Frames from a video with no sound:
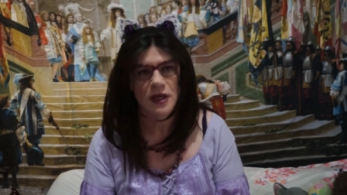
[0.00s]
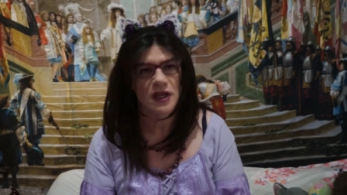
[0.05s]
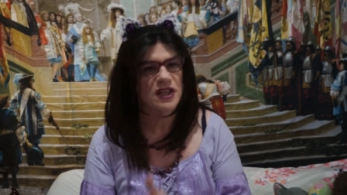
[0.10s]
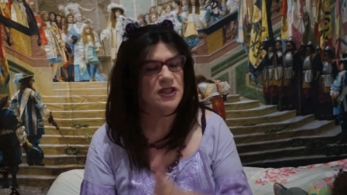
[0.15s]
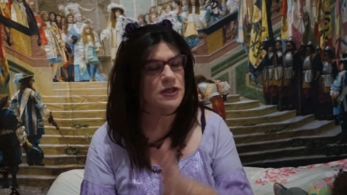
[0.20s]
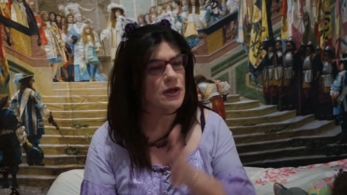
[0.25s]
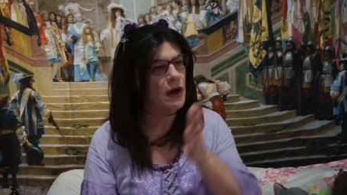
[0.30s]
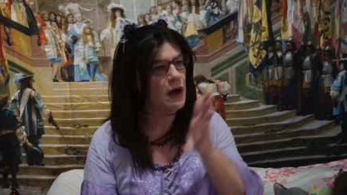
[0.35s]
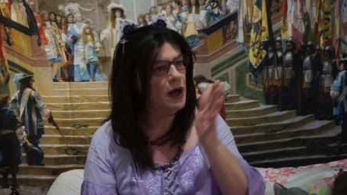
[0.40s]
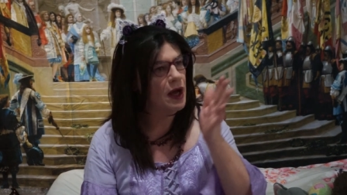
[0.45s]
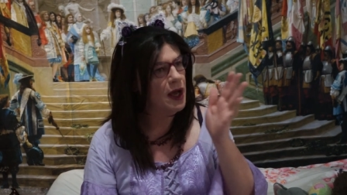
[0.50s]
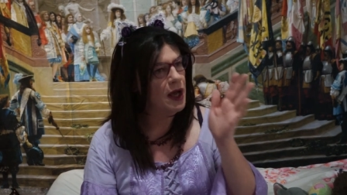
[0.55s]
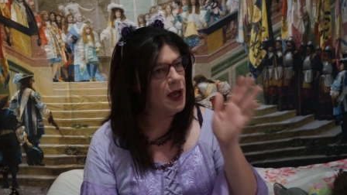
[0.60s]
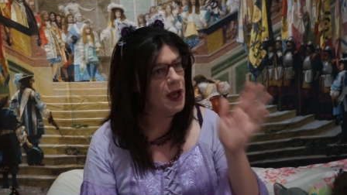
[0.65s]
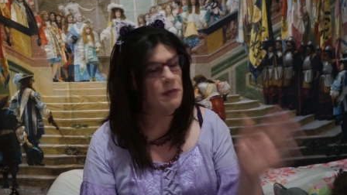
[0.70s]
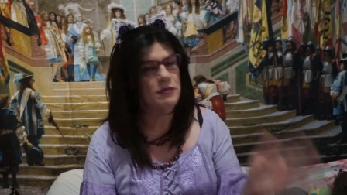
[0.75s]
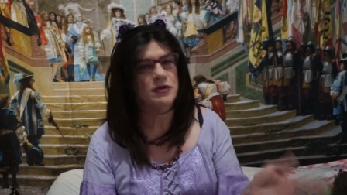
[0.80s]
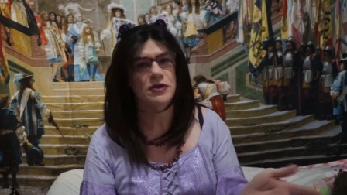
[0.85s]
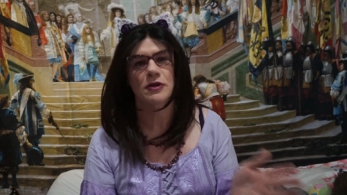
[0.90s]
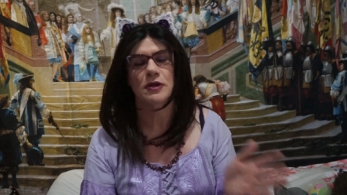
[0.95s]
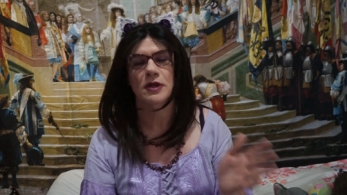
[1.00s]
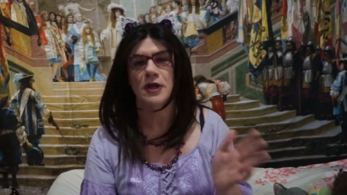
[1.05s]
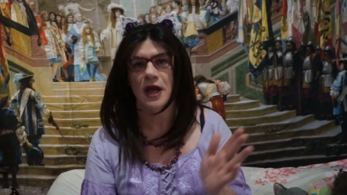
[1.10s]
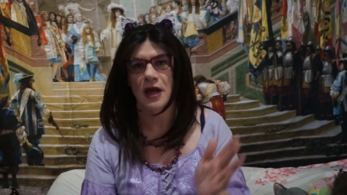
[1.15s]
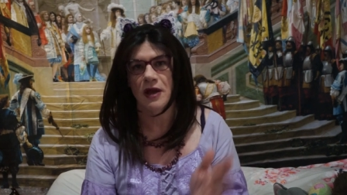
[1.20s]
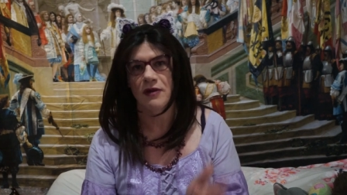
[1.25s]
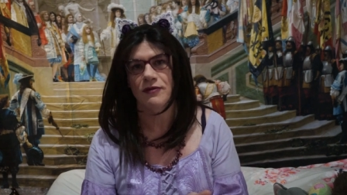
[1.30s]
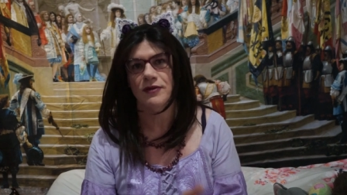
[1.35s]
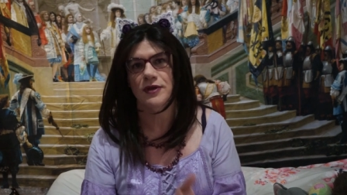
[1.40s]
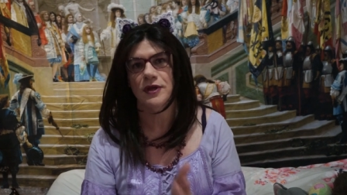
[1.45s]
It's got absolutely
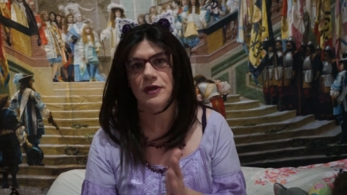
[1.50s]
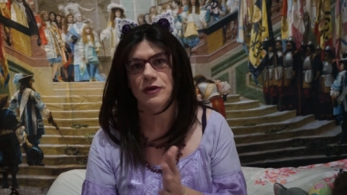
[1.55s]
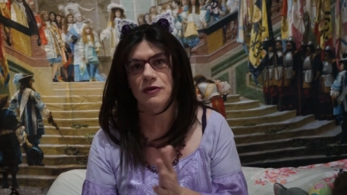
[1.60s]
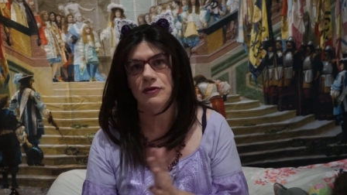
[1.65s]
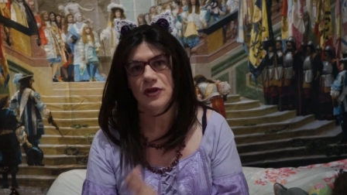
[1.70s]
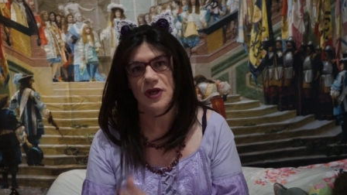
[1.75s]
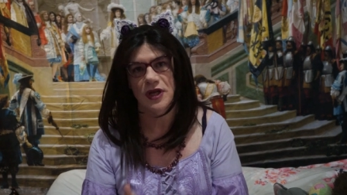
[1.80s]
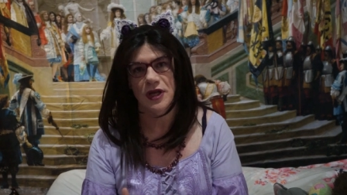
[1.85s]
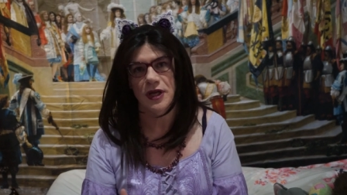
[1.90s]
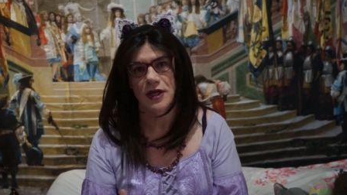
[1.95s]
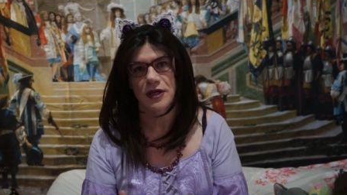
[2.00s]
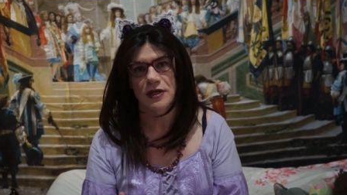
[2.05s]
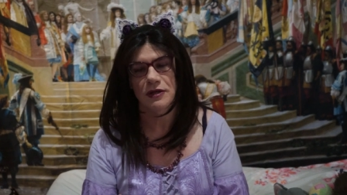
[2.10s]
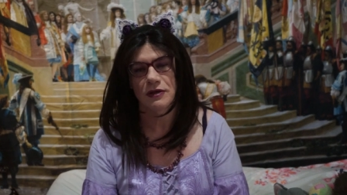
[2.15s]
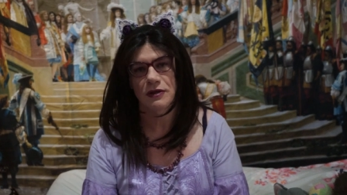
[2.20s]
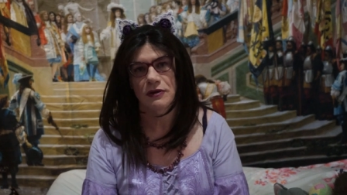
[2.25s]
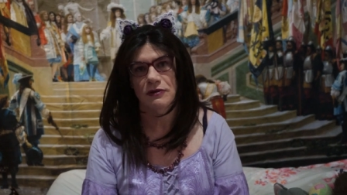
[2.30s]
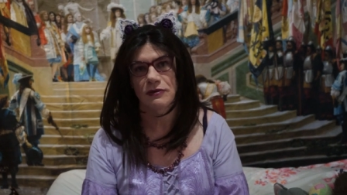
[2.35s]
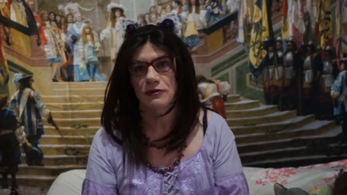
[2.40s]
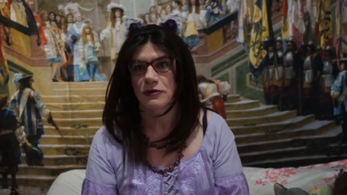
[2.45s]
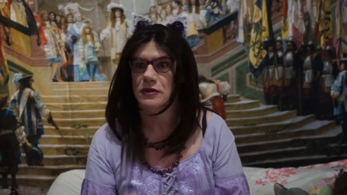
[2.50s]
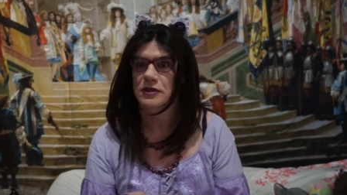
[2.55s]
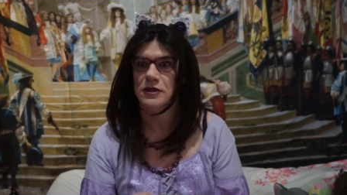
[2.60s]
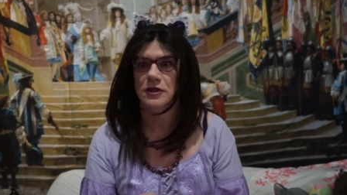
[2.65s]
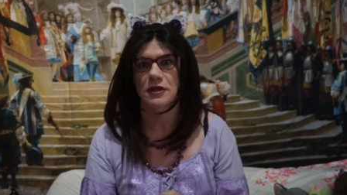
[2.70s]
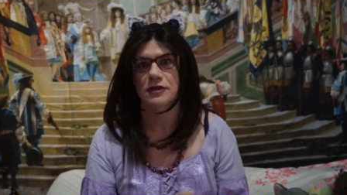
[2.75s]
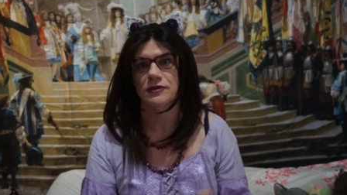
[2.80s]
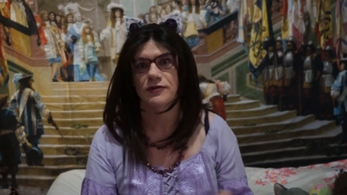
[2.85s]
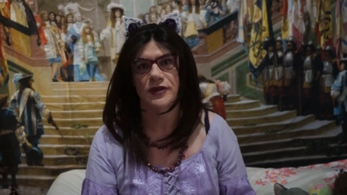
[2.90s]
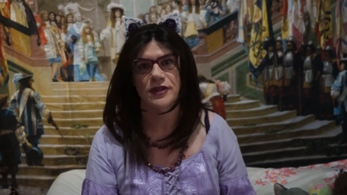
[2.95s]
everything you need for a
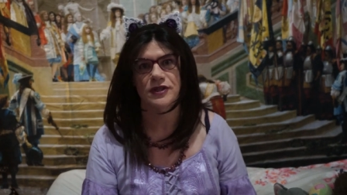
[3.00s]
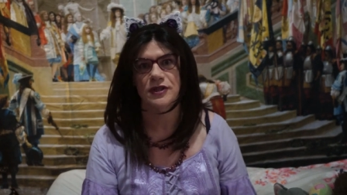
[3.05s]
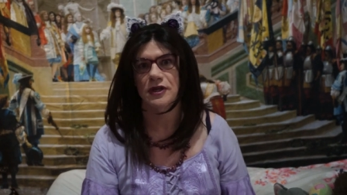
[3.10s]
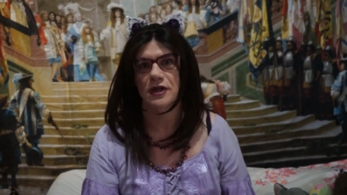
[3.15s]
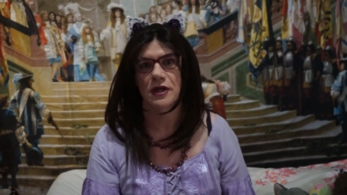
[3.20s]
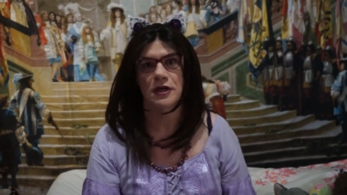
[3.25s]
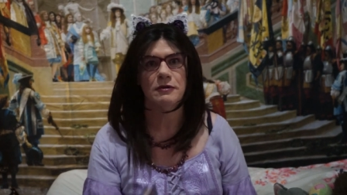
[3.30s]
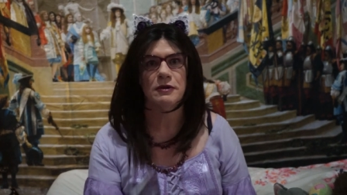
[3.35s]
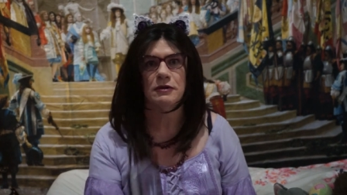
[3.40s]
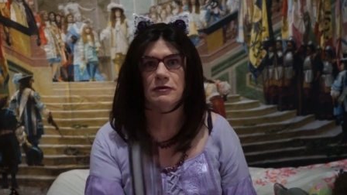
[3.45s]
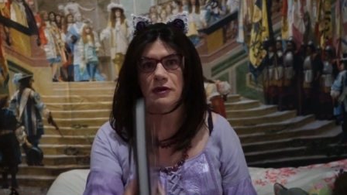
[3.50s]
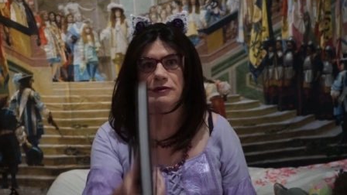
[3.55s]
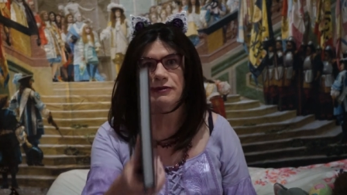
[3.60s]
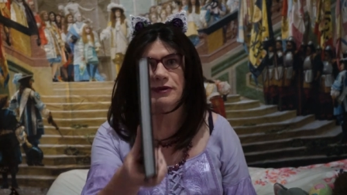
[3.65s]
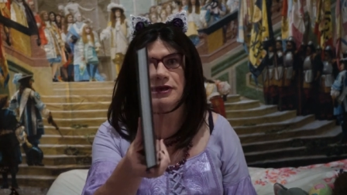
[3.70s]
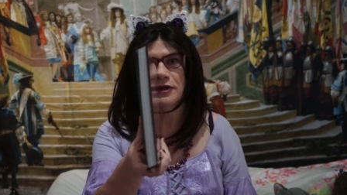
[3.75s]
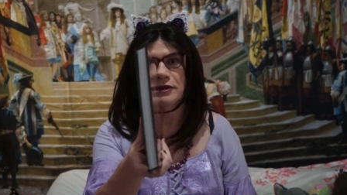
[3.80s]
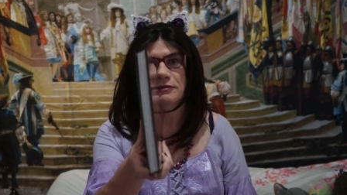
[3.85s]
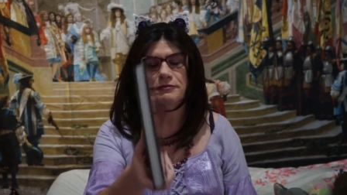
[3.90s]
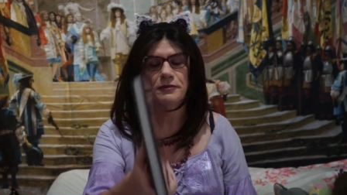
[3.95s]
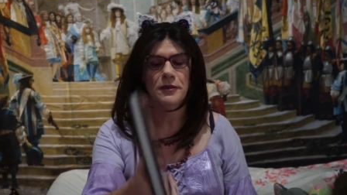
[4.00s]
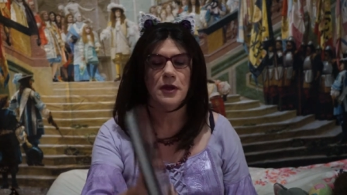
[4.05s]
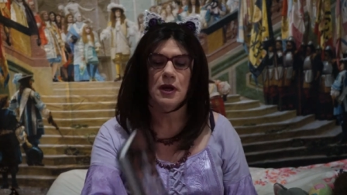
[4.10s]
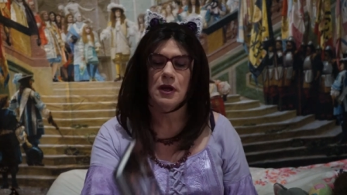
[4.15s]
science fiction game in one volume.